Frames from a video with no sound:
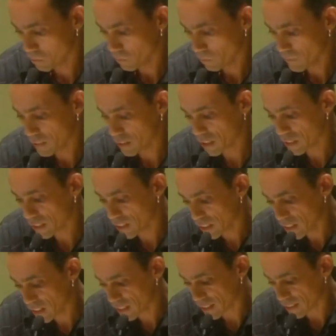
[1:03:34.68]
It is
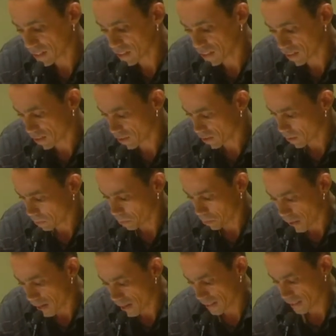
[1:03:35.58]
here that sits
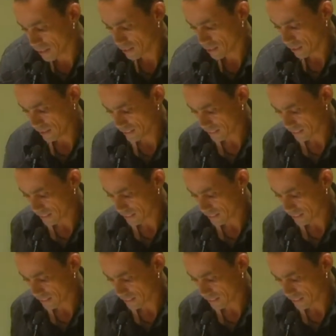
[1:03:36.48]
my and